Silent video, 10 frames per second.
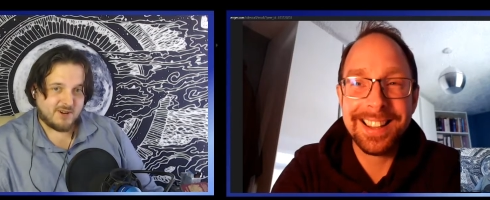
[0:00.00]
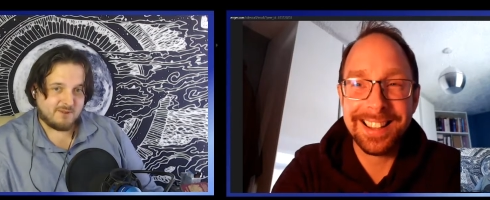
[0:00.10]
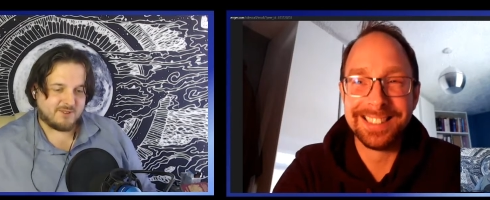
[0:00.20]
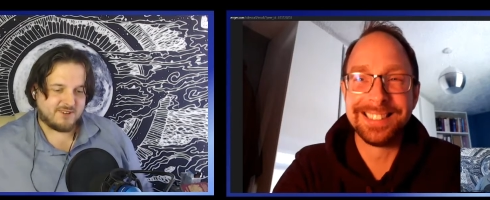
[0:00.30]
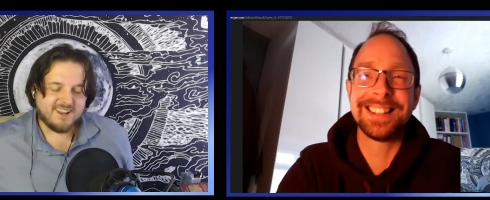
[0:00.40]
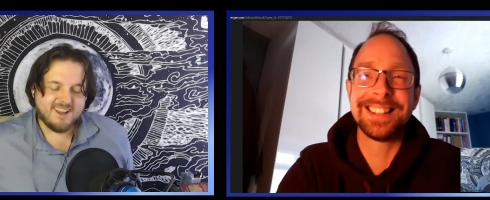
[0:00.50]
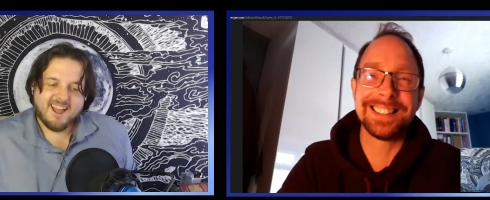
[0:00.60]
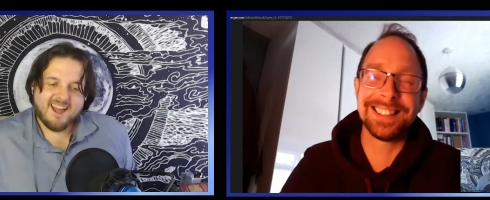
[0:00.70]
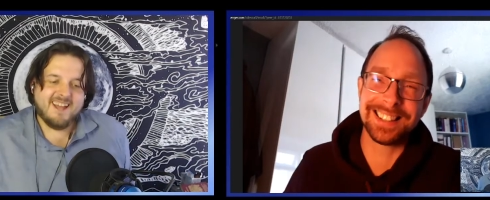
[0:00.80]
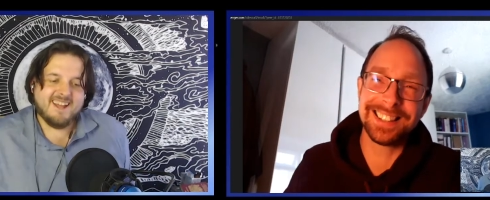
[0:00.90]

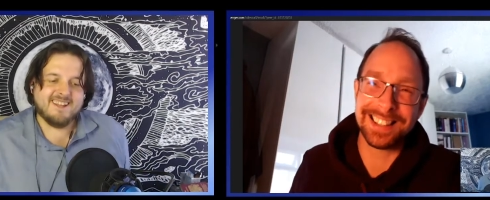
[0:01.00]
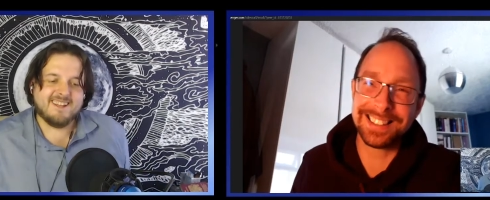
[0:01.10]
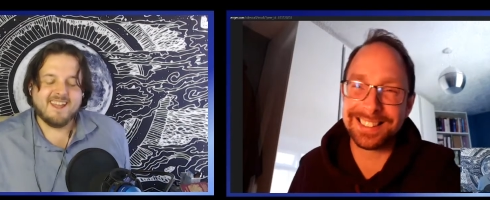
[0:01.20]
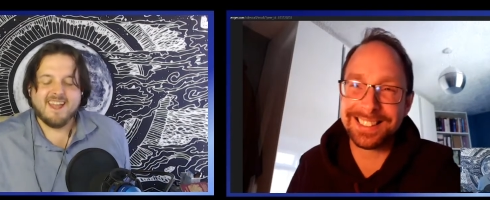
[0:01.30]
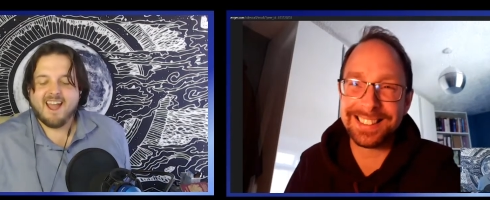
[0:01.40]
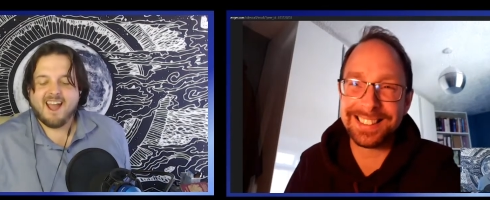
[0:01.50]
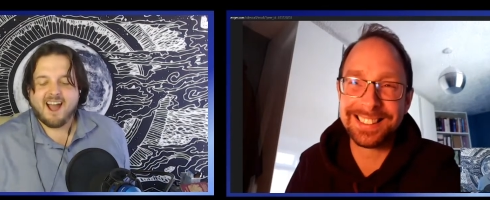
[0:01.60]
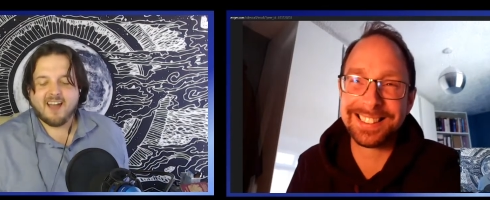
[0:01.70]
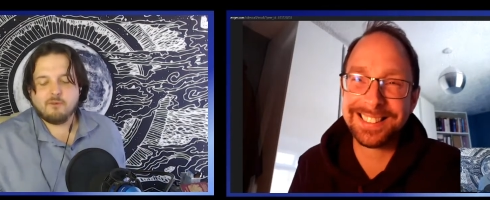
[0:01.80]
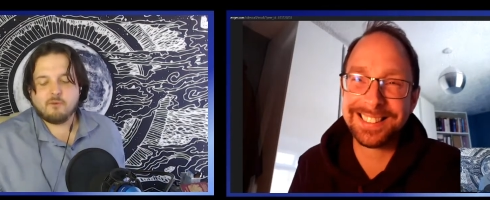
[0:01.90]
Speaker 1: it.
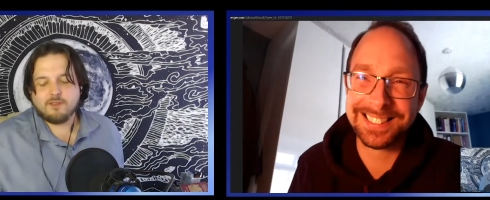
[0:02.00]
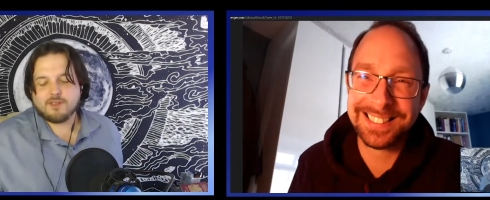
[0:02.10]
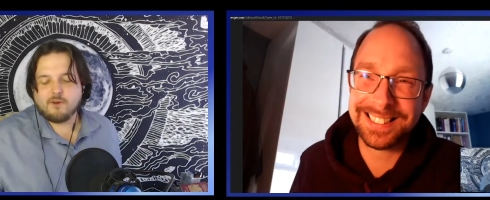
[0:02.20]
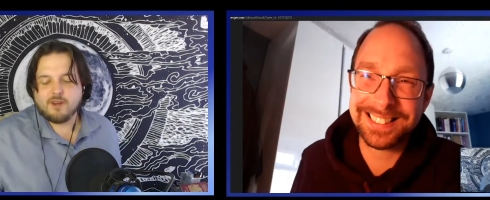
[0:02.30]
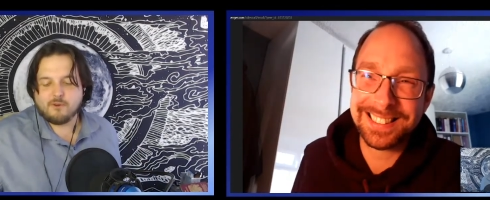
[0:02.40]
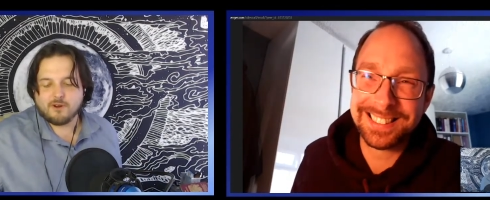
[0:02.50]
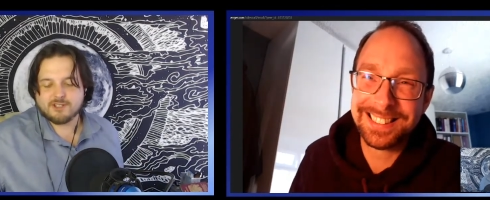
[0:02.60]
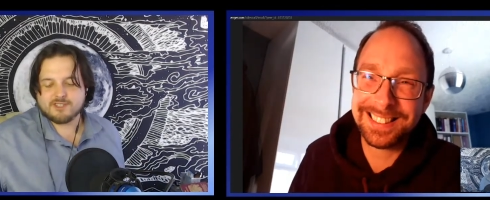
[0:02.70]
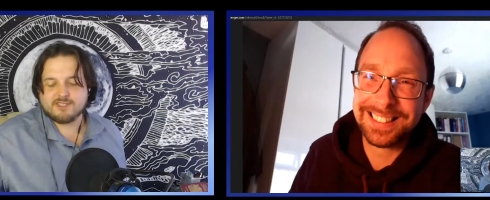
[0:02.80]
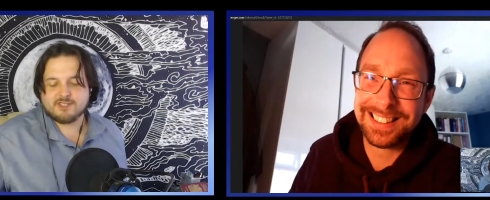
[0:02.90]
and the one thing when I
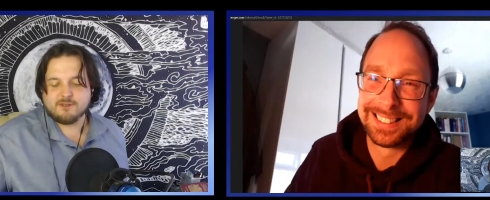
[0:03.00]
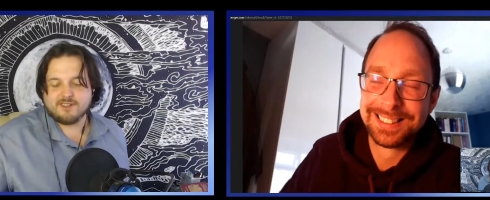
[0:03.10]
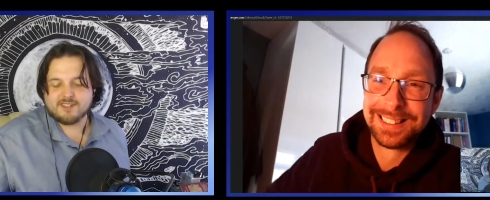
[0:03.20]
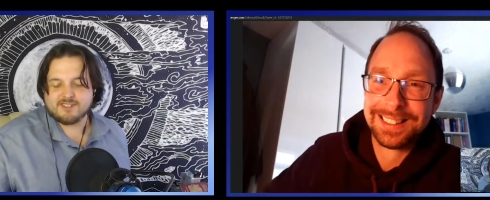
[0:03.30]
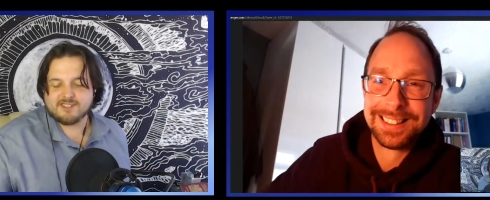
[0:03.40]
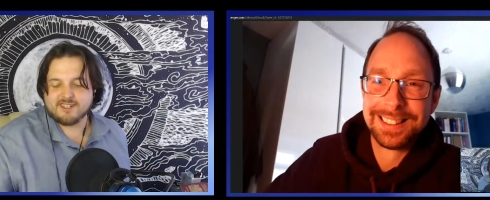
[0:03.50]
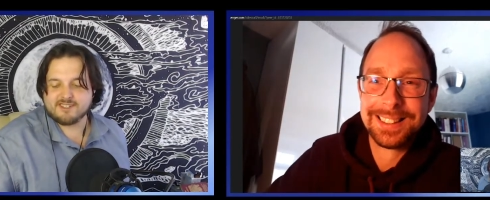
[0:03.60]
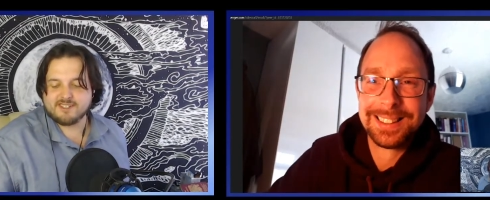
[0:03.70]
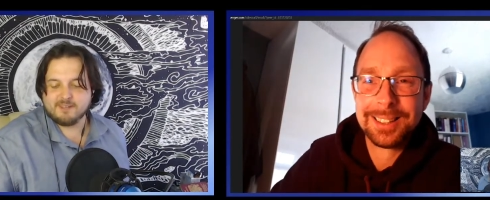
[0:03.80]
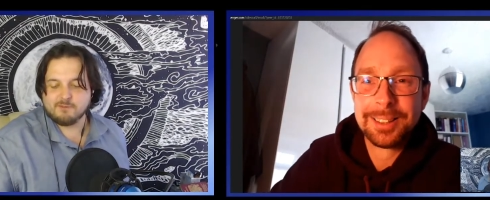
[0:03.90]
watched the
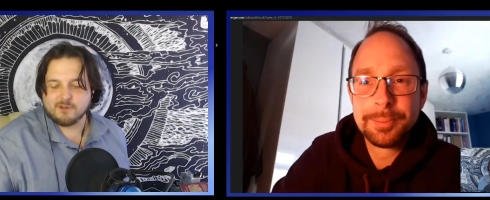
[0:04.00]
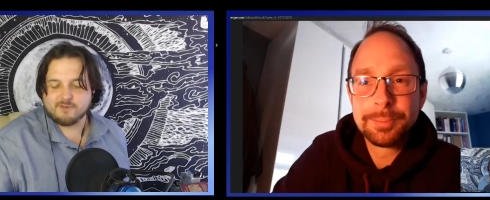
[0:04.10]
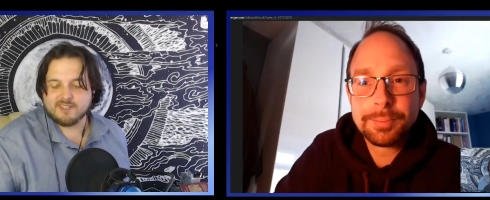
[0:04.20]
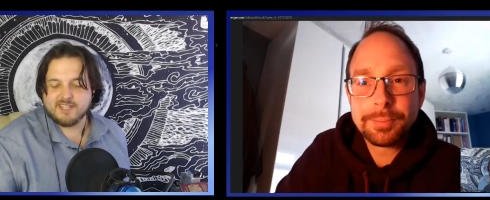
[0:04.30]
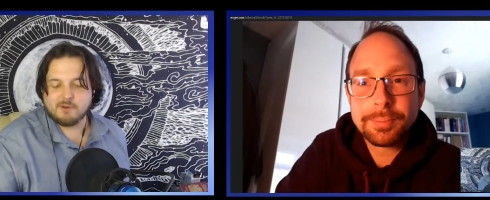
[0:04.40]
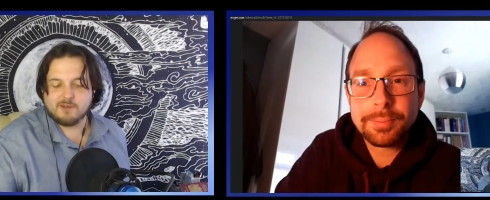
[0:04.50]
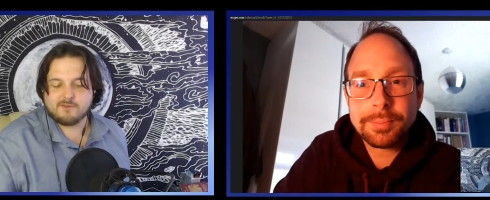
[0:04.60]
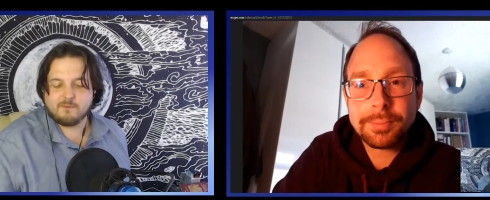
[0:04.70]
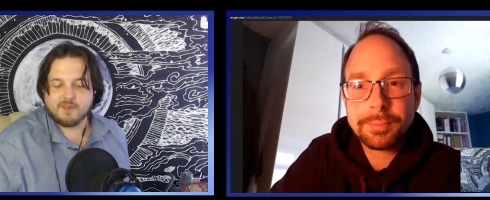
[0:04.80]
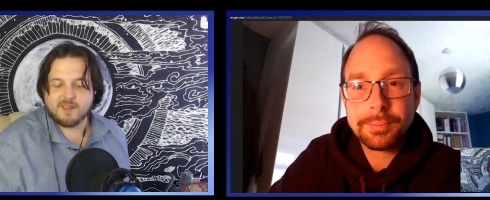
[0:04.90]
2016 movie, they went
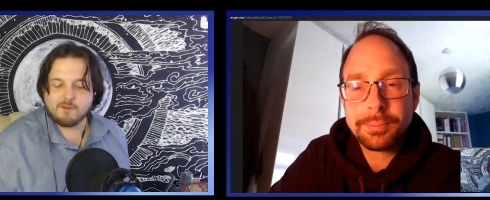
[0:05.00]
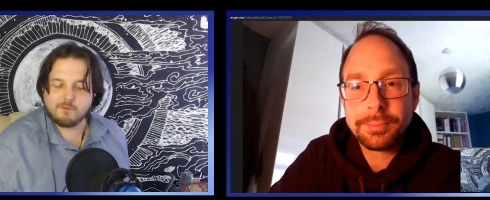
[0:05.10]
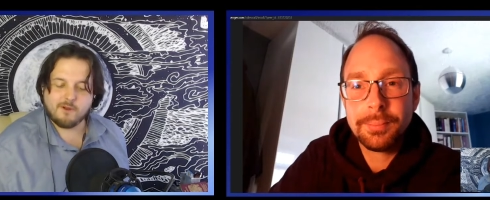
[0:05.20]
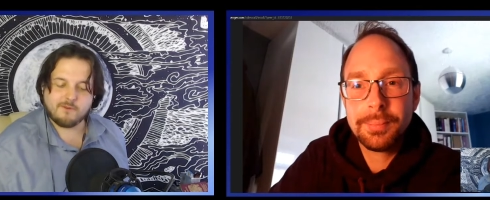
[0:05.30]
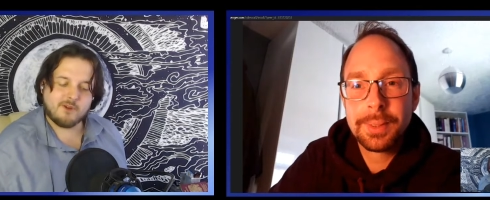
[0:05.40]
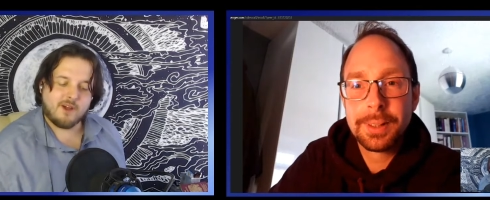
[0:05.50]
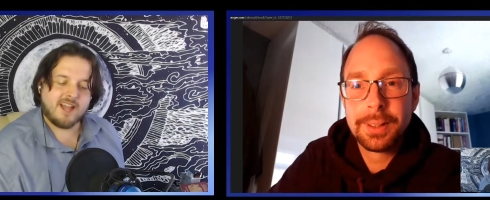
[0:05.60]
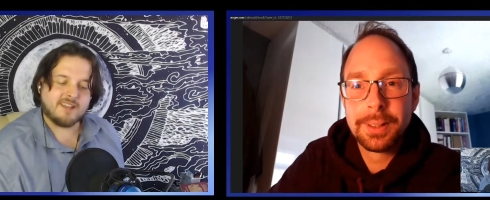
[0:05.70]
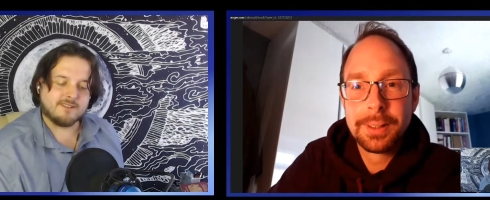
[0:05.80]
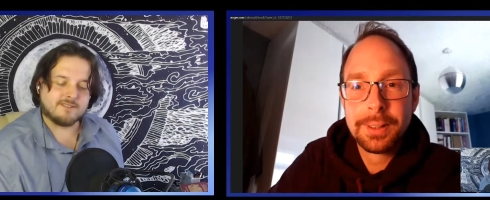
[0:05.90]
from being people who have not
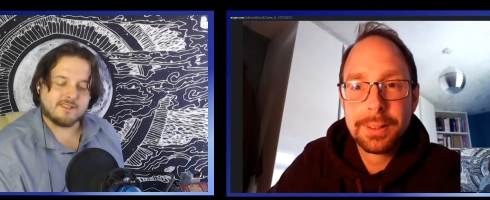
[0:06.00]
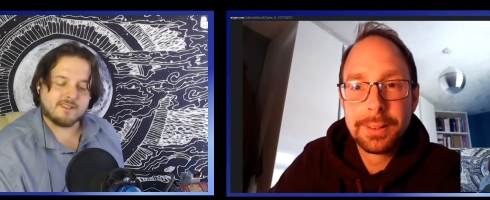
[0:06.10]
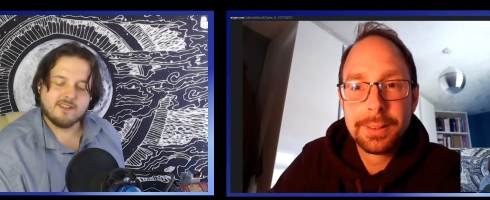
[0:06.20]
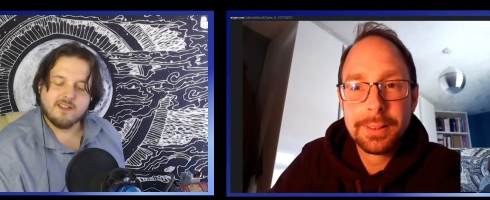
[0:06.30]
had anything,